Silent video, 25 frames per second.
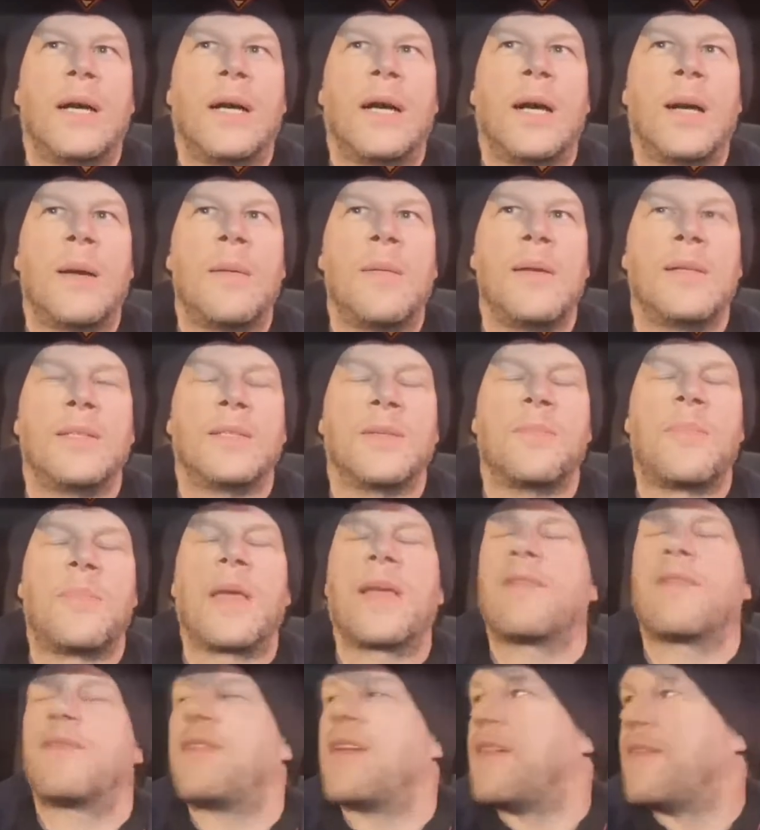He's a
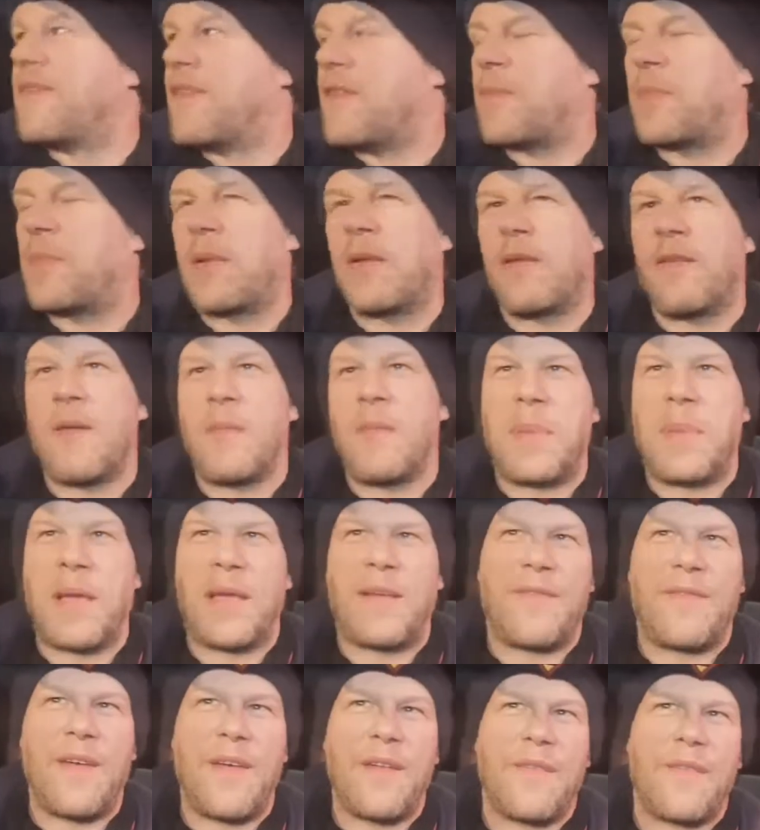big
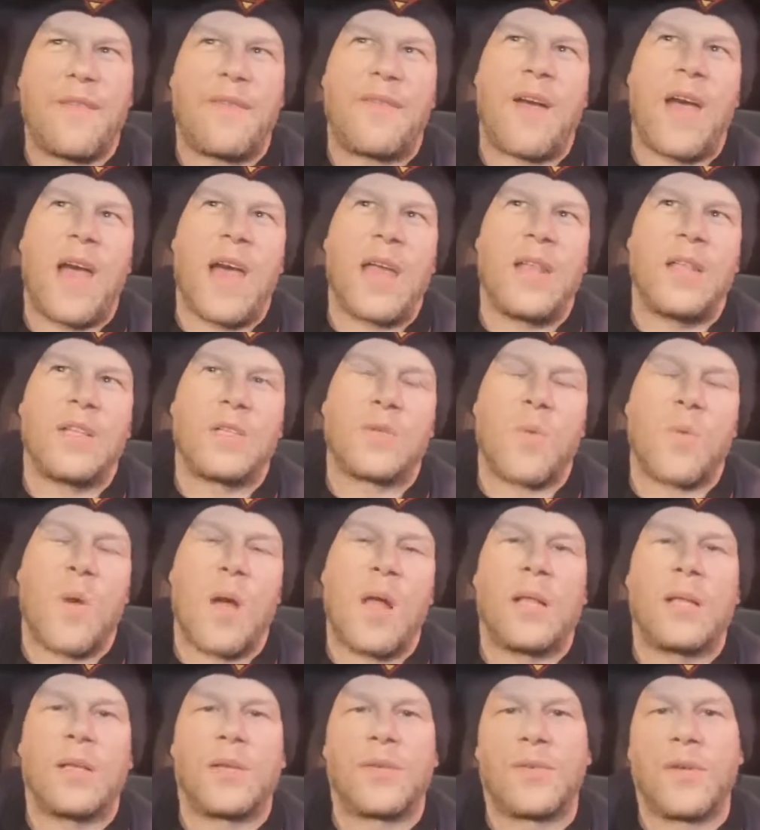FIFA fan as
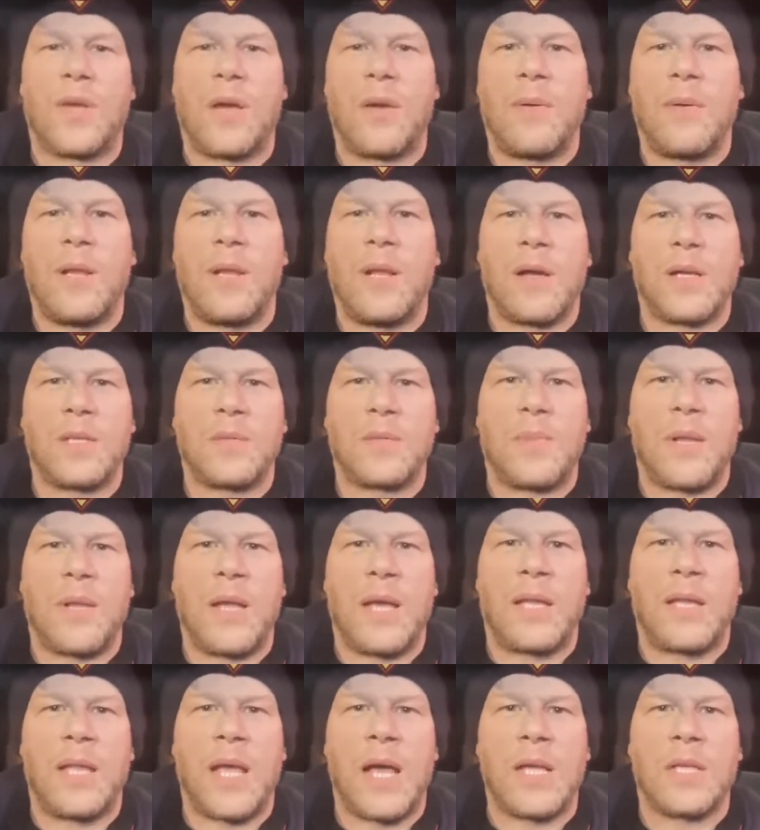well, so he likes
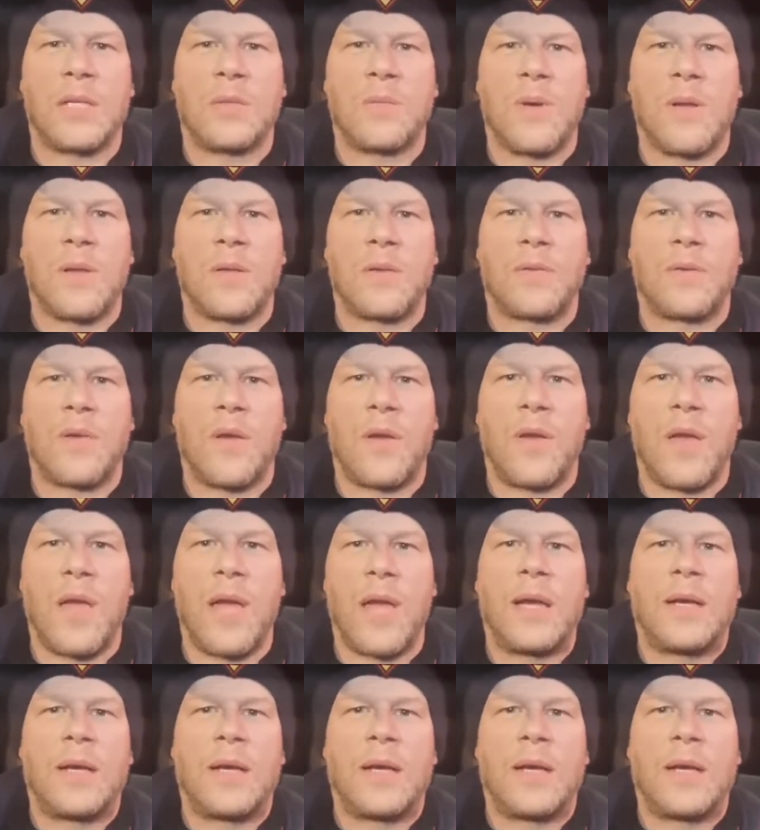playing that as well. So